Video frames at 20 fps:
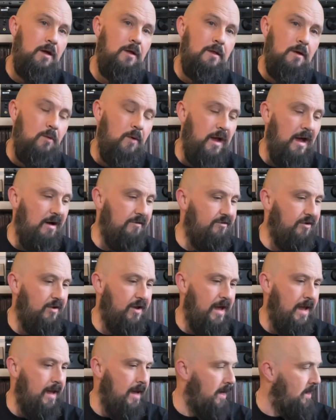that we have on
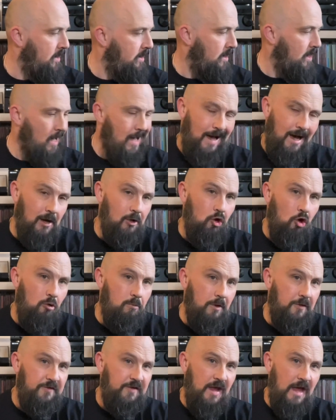here, and
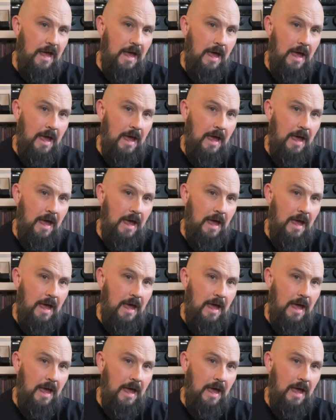almost